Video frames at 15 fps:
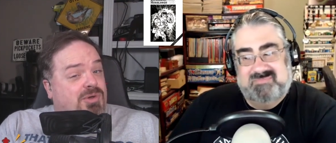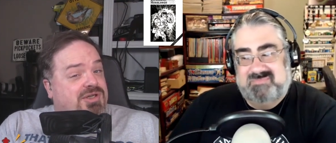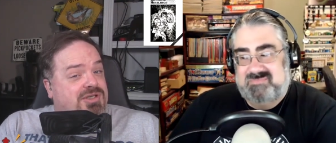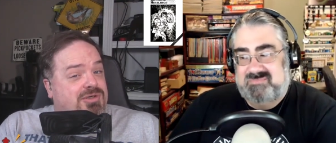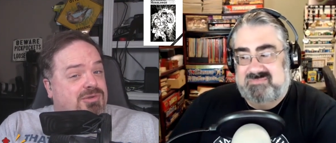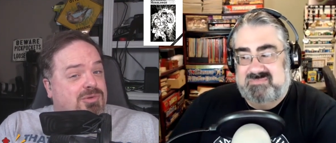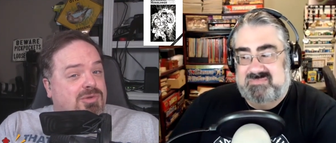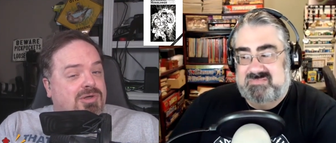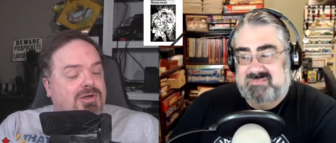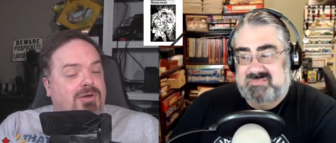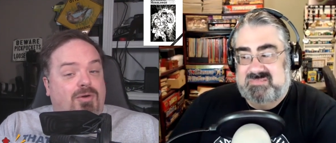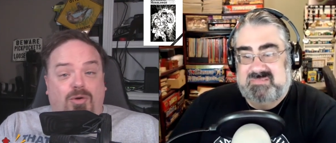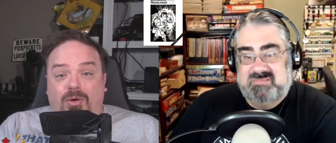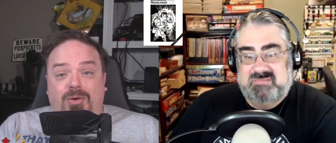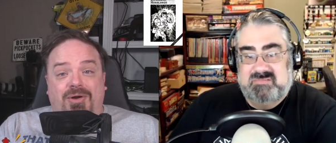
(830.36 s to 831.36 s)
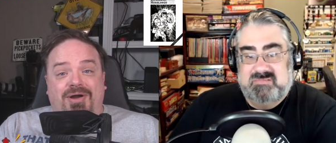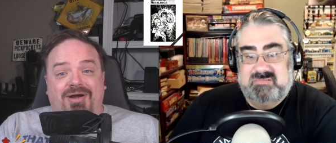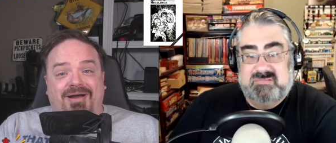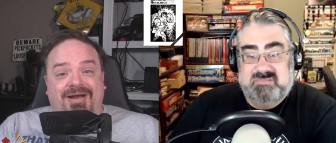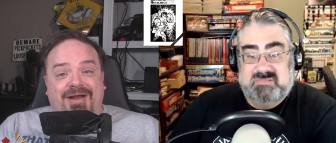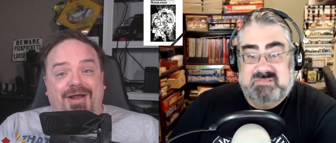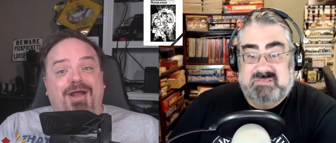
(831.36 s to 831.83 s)
Speaker 1: for you,
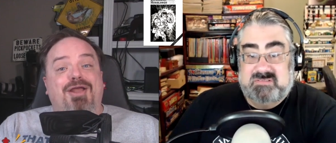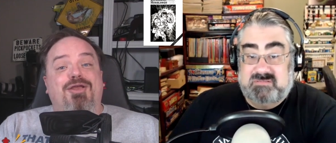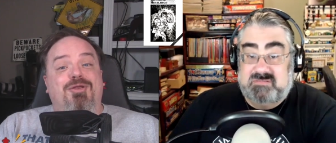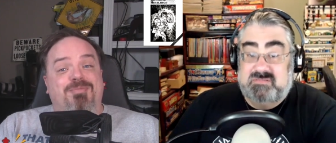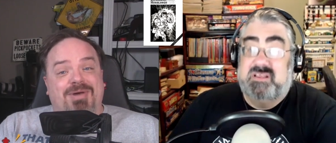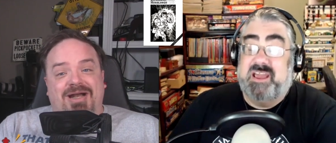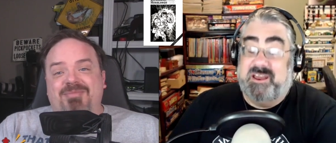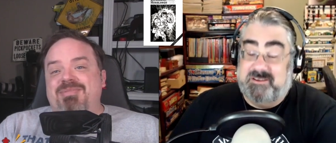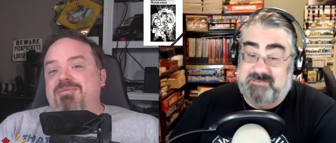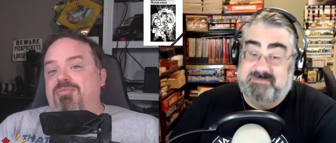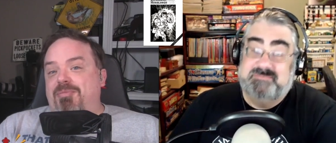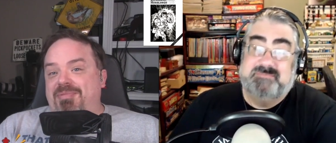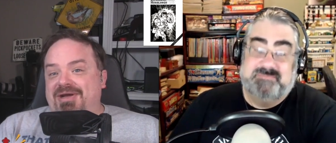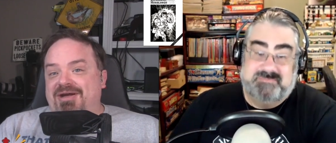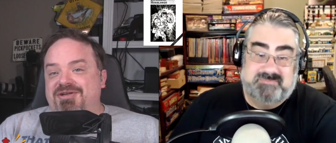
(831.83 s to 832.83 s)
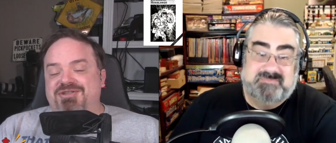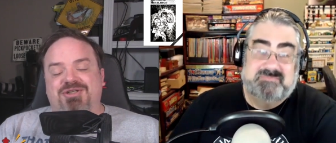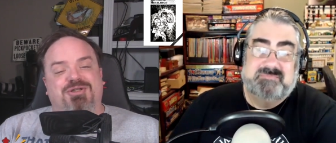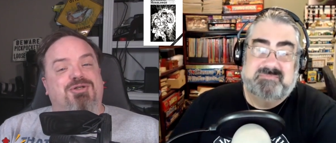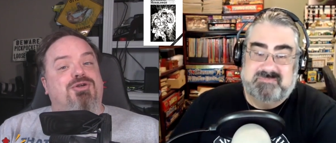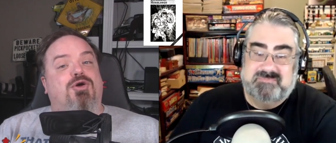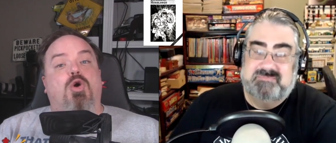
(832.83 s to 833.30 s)
or you'd better be prepared
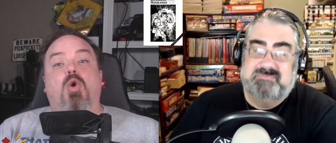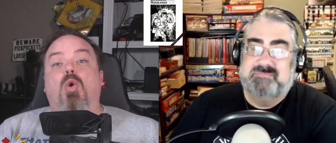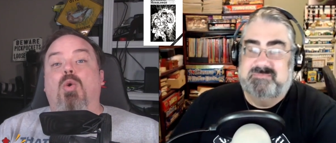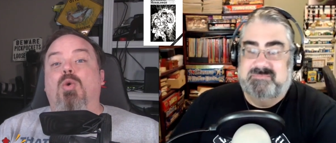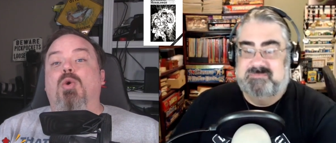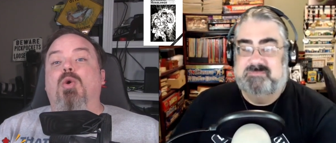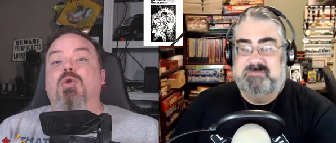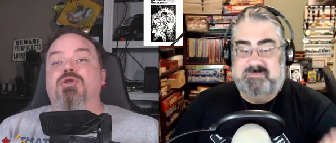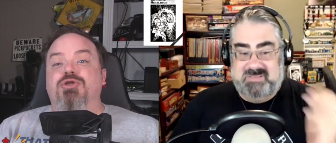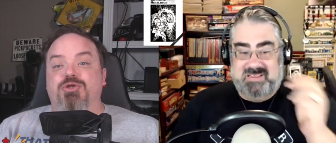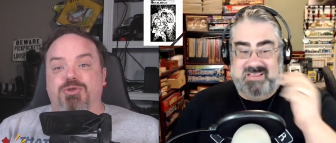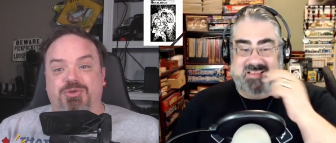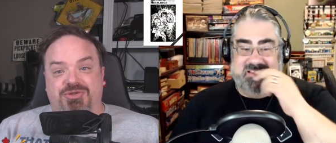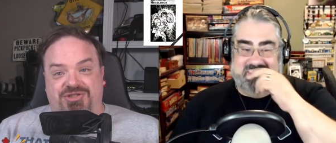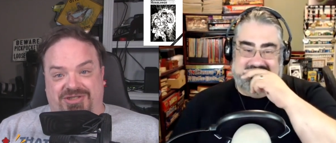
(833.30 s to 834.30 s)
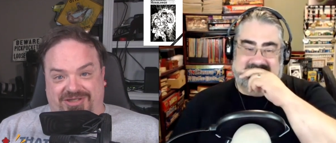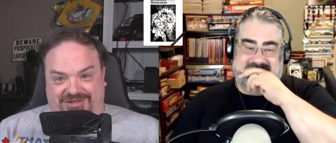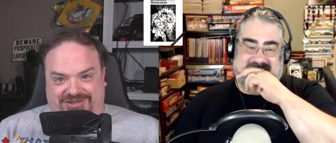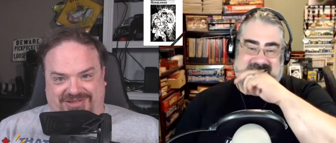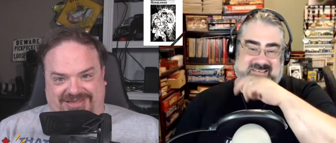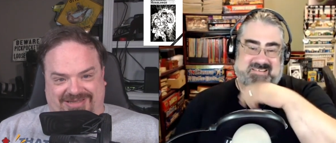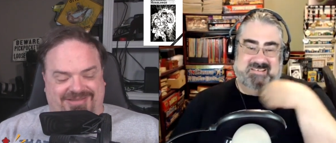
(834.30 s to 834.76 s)
to learn a whole new
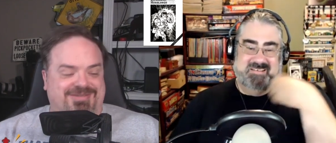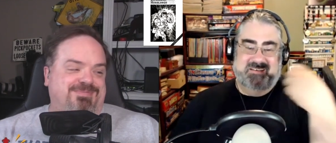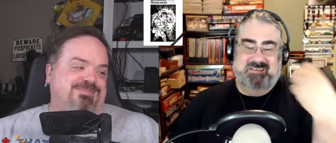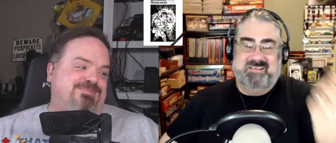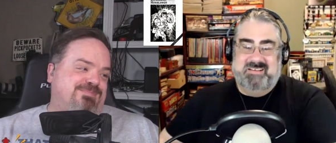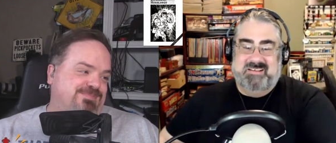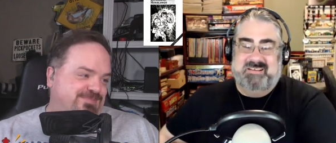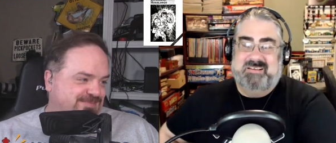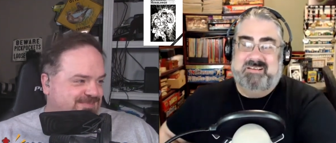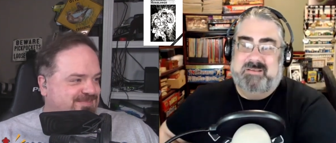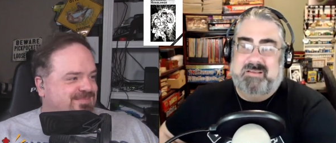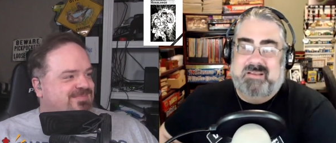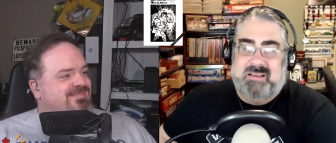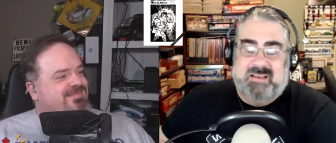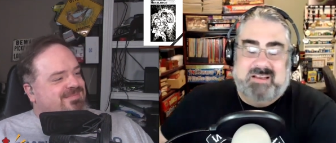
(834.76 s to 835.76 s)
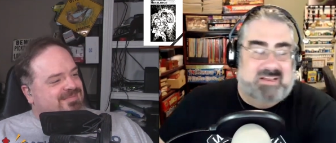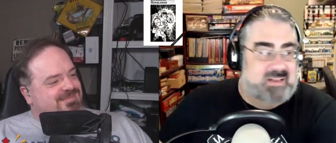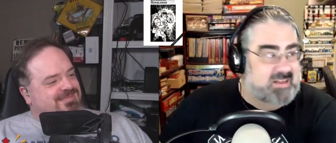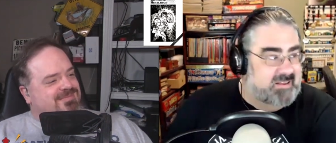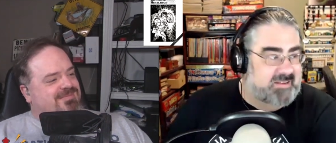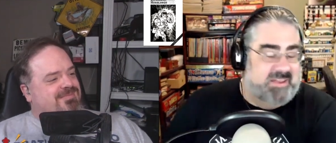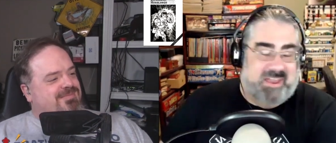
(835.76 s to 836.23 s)
skill set.
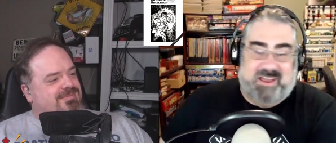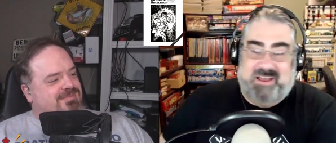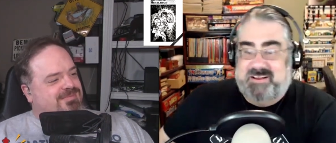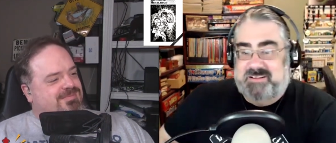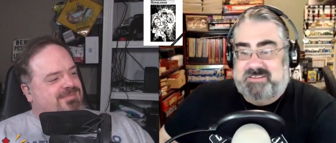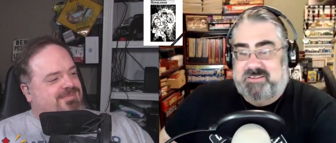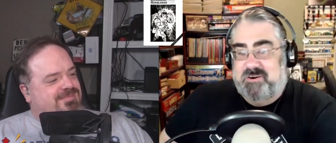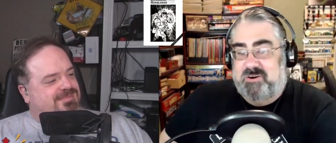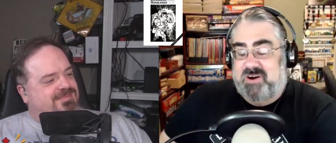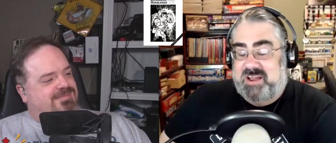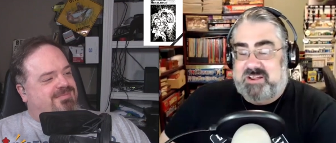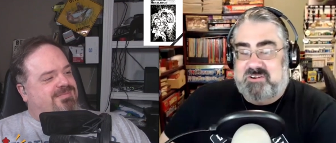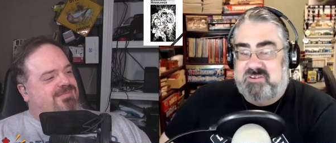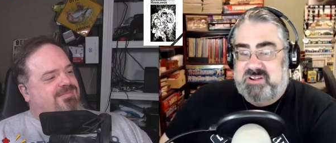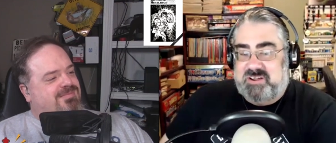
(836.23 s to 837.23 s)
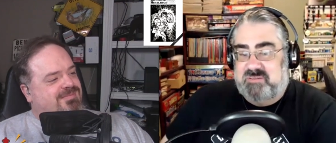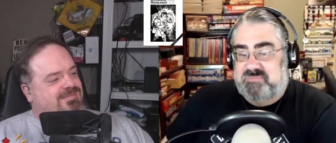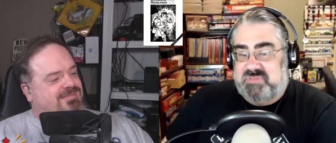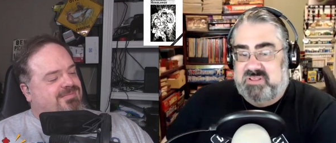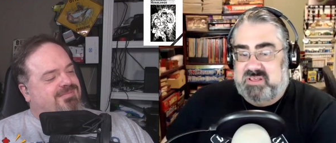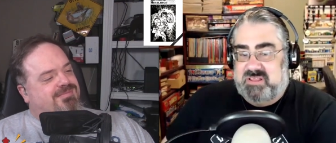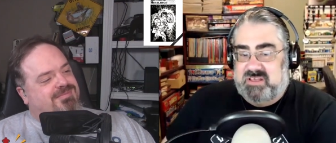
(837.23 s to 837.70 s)
Speaker 2: Yeah, no, I agree
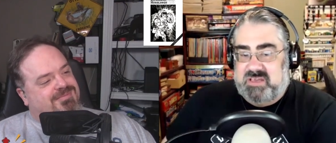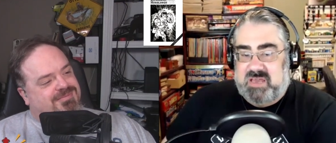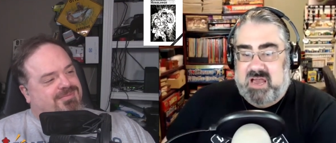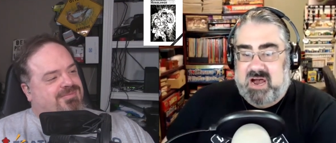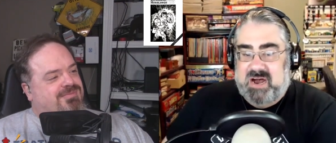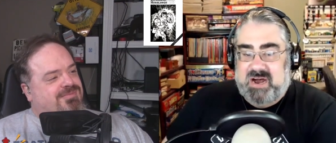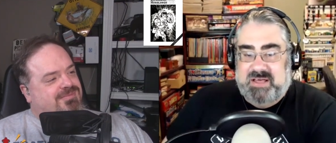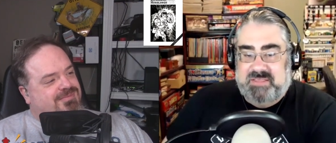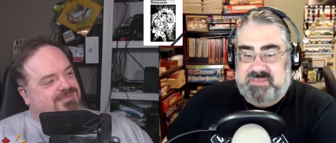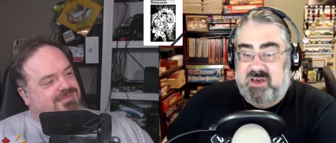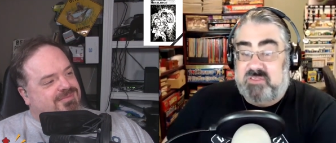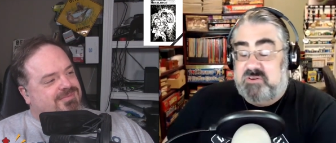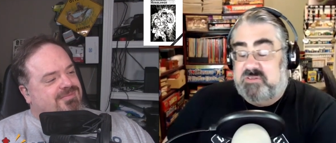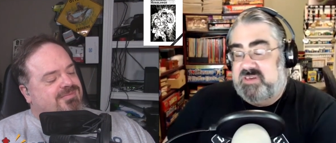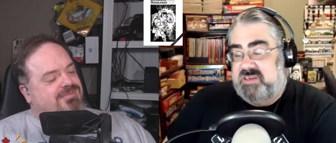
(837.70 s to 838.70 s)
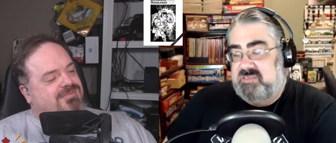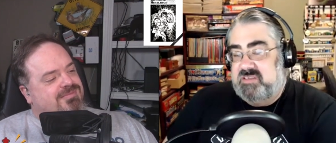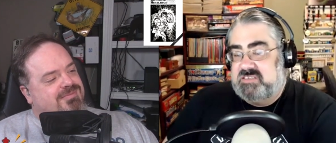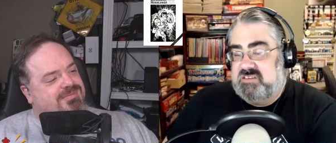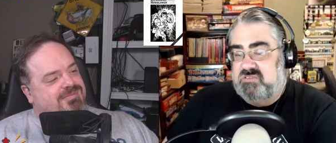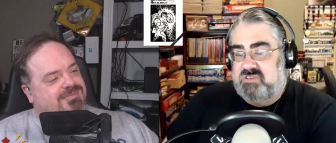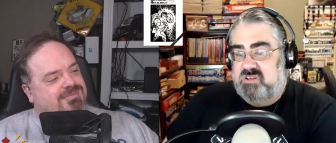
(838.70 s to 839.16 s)
completely. Uh, the other thing
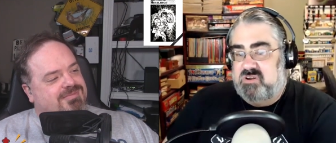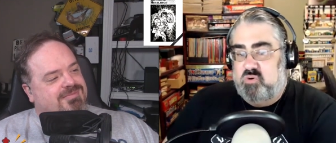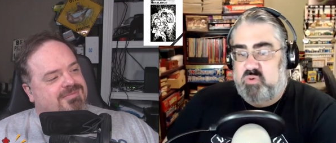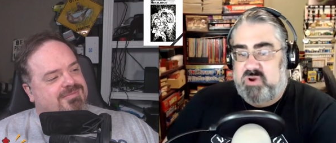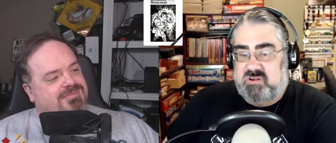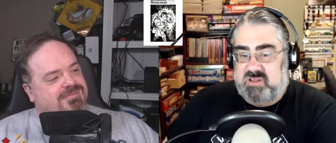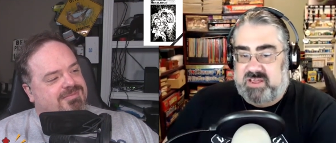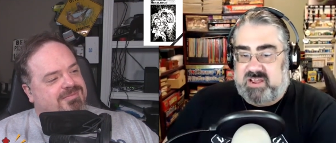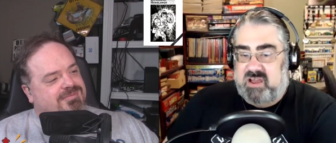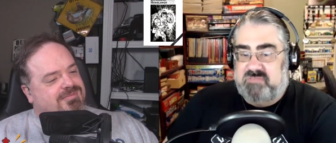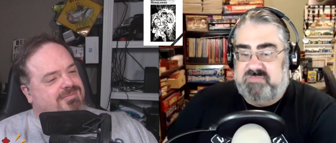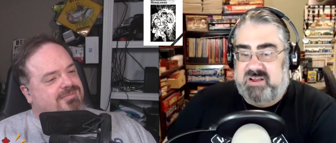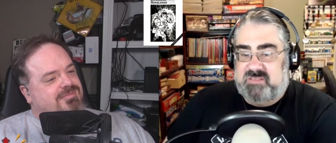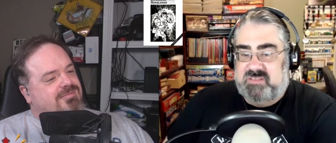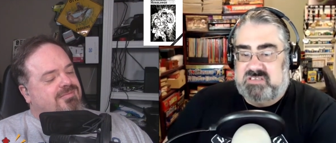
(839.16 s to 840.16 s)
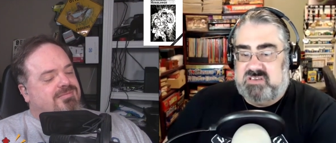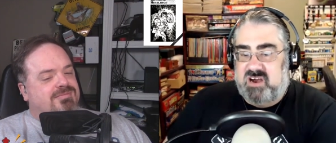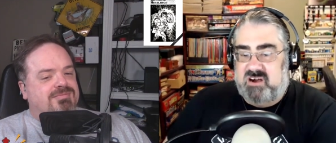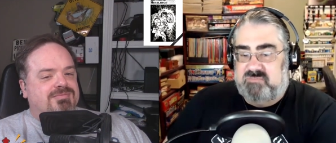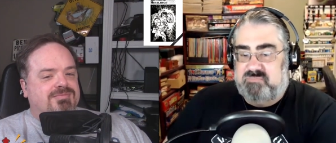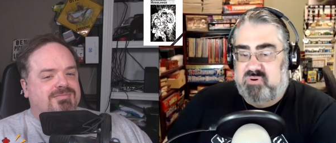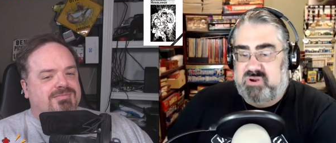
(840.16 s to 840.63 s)
that's a little weird, like I found this
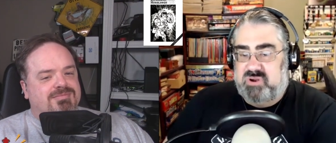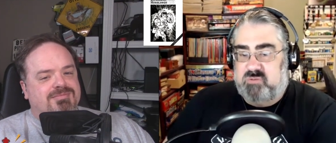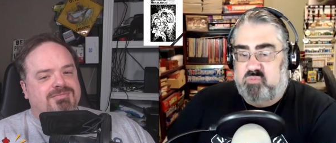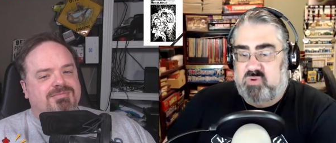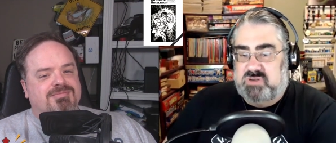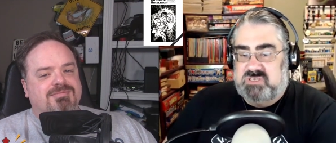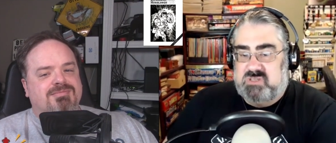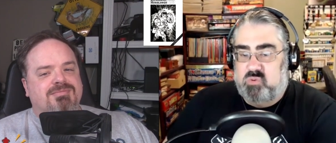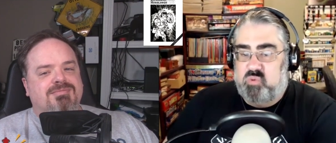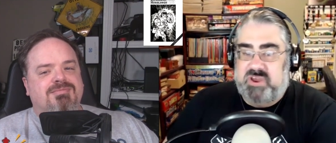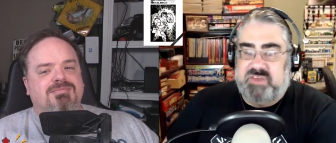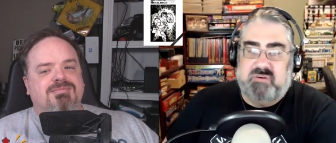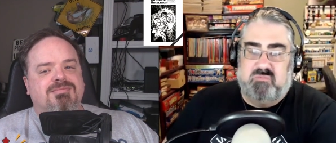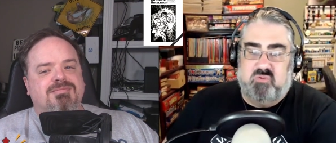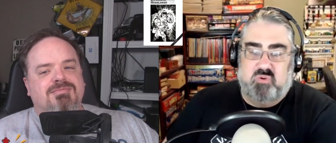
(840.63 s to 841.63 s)
off-putting, was the way the